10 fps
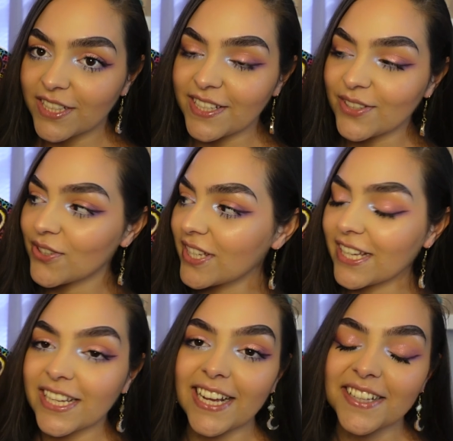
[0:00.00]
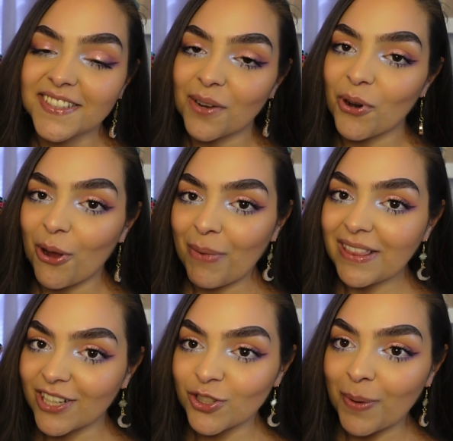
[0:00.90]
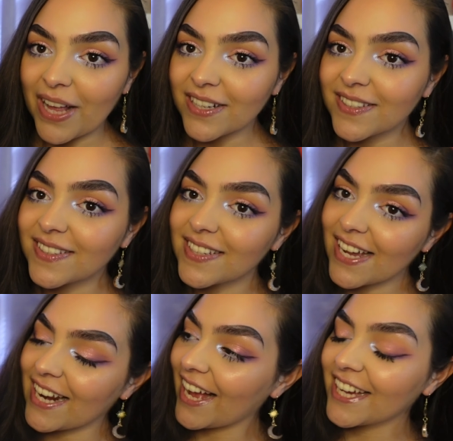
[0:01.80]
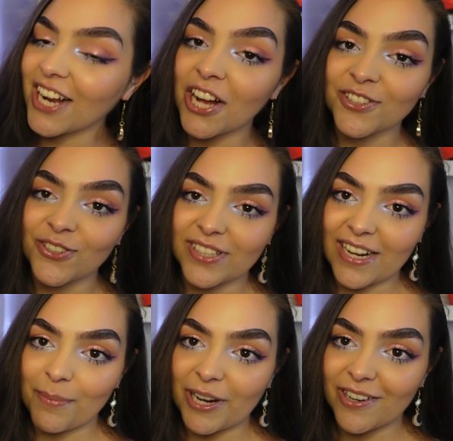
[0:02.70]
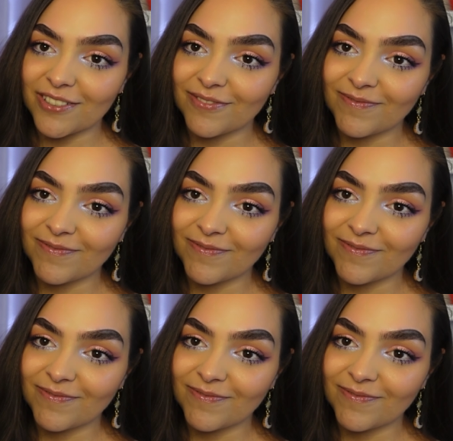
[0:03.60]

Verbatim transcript: These are the kitty cats that were on my lunchbox, and I had a hunter teddy bear.